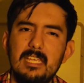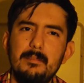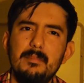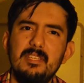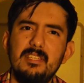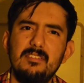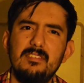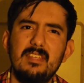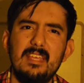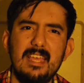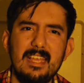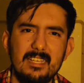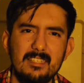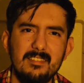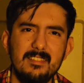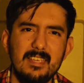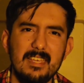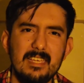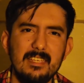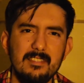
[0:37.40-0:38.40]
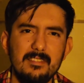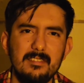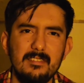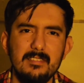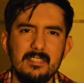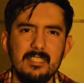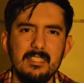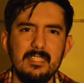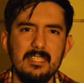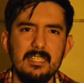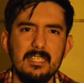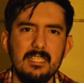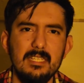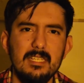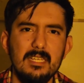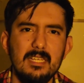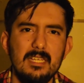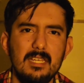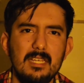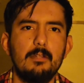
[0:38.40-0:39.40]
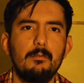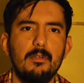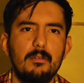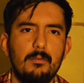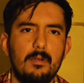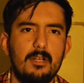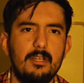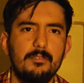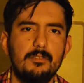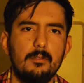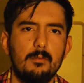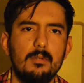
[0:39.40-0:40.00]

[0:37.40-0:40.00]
name is XKCD. It revolves